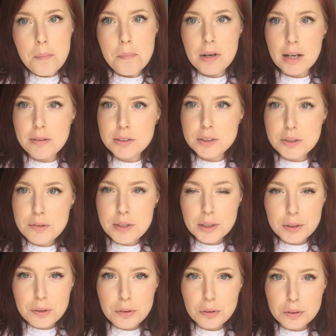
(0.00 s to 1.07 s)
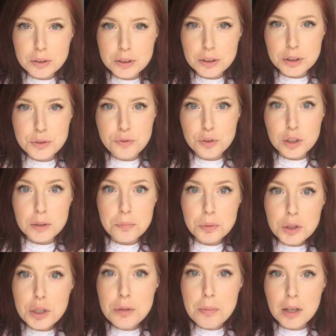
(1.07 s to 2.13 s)
but I was doing a Google search for a
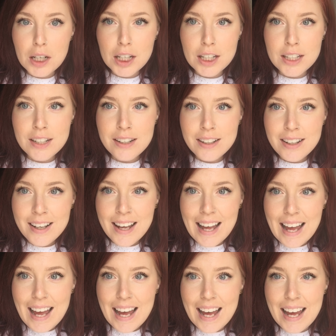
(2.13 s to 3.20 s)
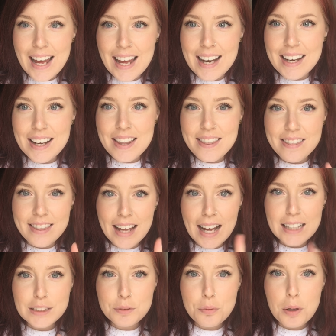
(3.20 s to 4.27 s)
bluebird. And
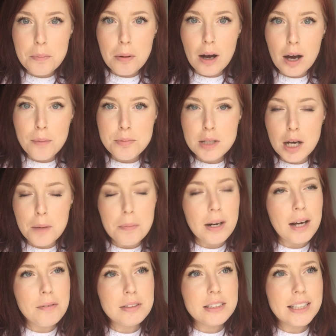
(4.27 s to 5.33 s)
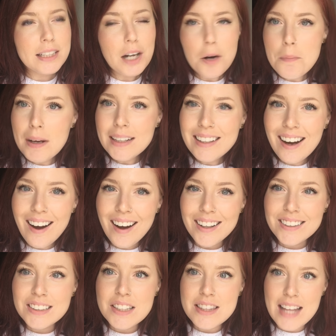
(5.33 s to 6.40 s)
that's what popped up. And I was like, oh my
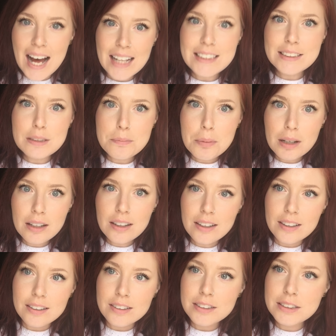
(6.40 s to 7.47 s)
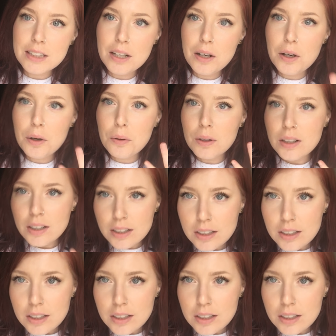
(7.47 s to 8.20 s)
gosh, that's the bird. So I'll